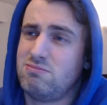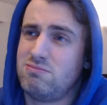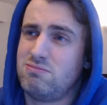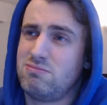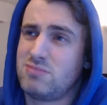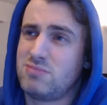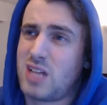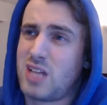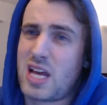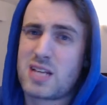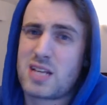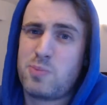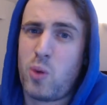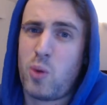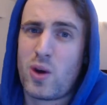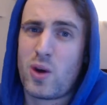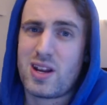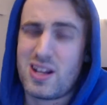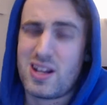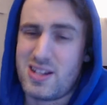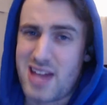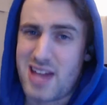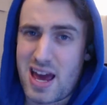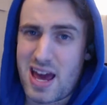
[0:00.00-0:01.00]
exploiting
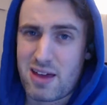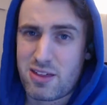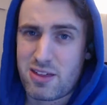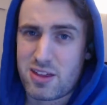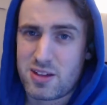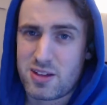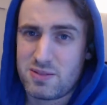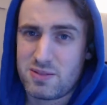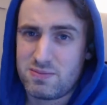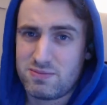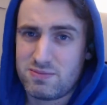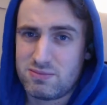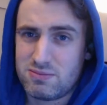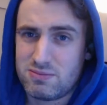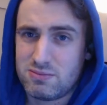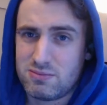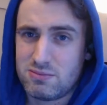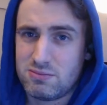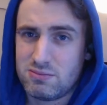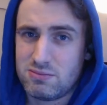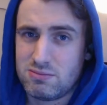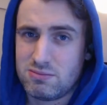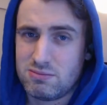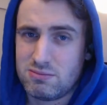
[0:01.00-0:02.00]
a death
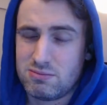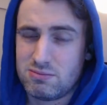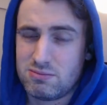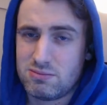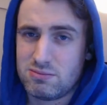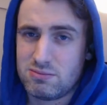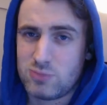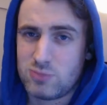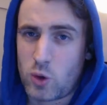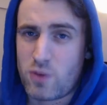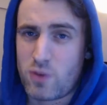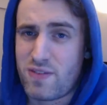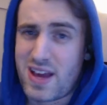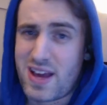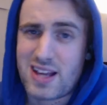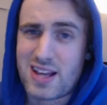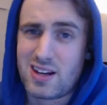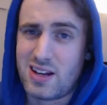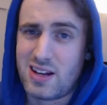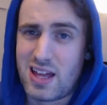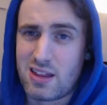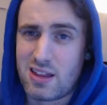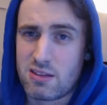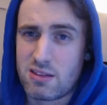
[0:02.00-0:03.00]
or faking a
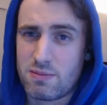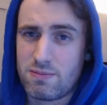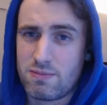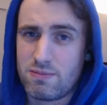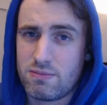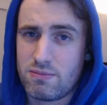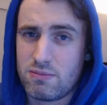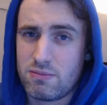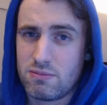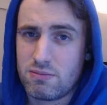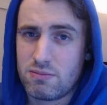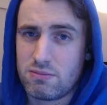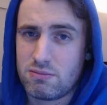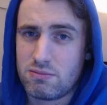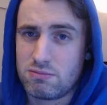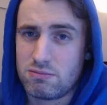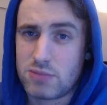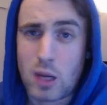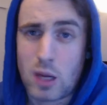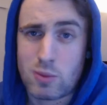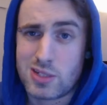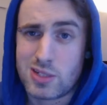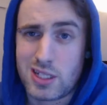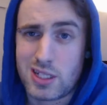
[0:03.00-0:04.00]
death.
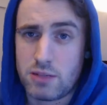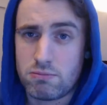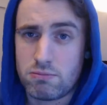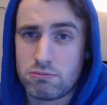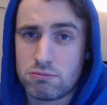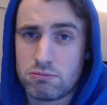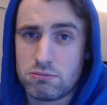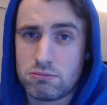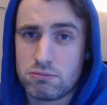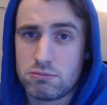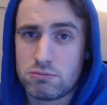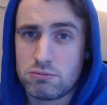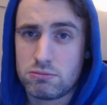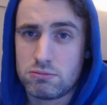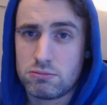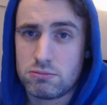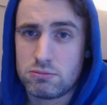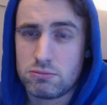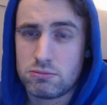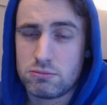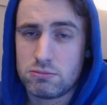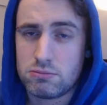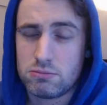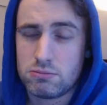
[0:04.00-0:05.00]
That was it.
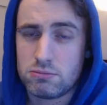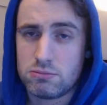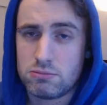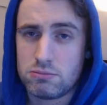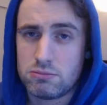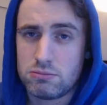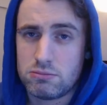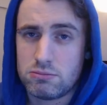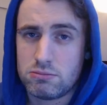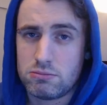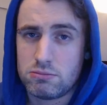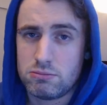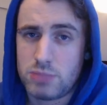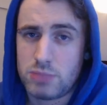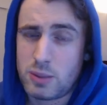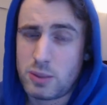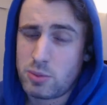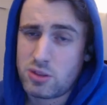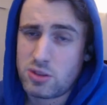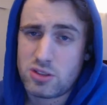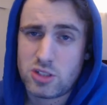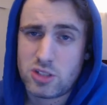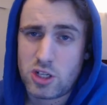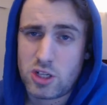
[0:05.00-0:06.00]
People
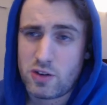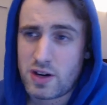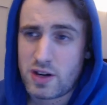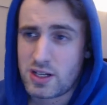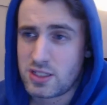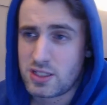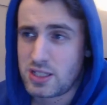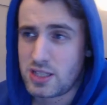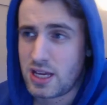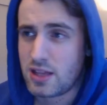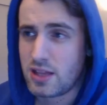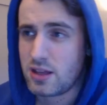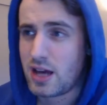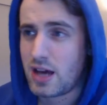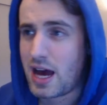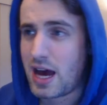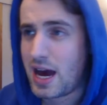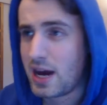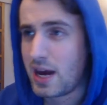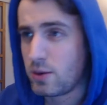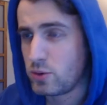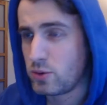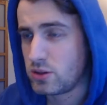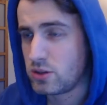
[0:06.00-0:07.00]
can turn around and say that
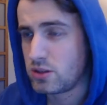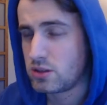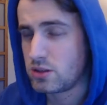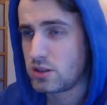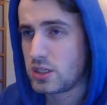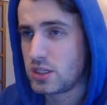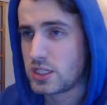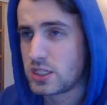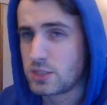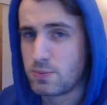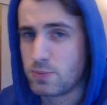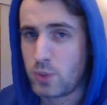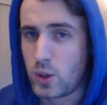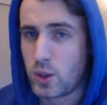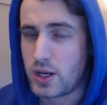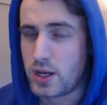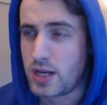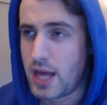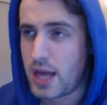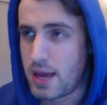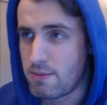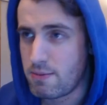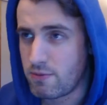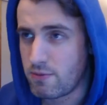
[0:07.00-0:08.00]
I was exploiting
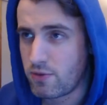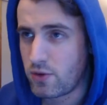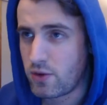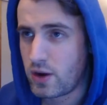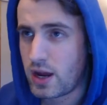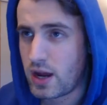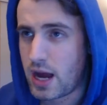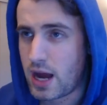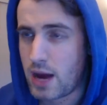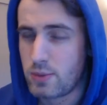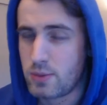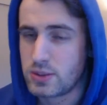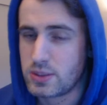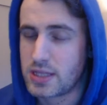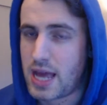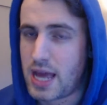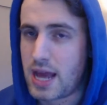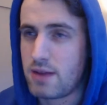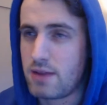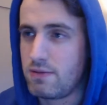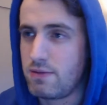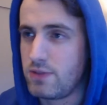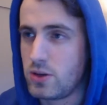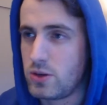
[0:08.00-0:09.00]
him for it, I was
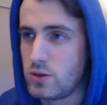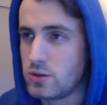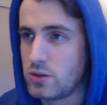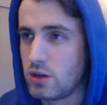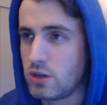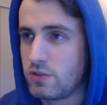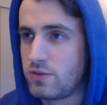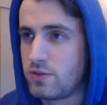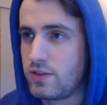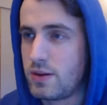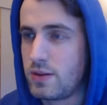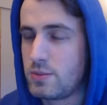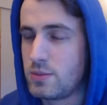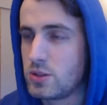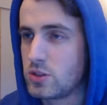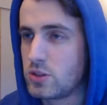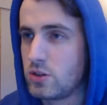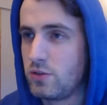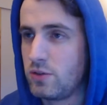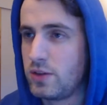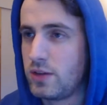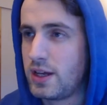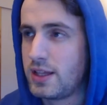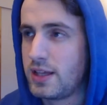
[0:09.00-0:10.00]
gaining views off him and
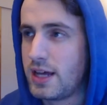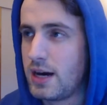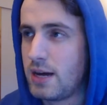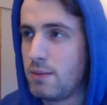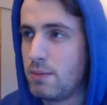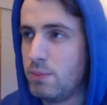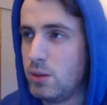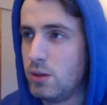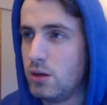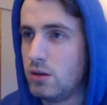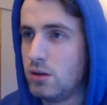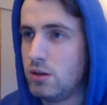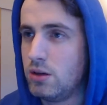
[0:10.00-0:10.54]
stuff like that, but